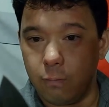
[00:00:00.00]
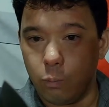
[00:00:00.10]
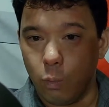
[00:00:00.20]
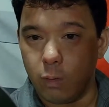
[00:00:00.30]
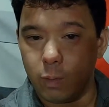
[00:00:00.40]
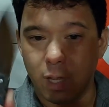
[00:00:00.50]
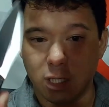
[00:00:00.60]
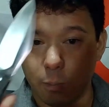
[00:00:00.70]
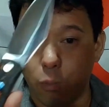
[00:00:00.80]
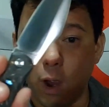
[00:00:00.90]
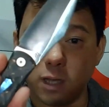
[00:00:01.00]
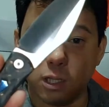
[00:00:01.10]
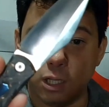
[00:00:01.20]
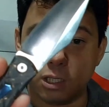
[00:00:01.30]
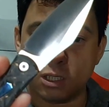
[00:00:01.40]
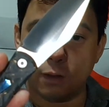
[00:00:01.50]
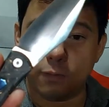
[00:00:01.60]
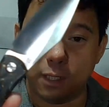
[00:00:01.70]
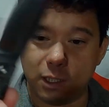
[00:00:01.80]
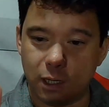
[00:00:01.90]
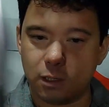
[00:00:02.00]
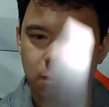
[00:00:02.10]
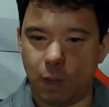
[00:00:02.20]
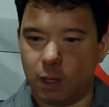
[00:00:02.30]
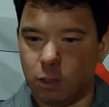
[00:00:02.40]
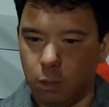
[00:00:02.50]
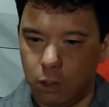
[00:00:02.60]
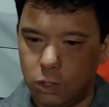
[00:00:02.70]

one with a surprisingly stiff detent. Man, this one is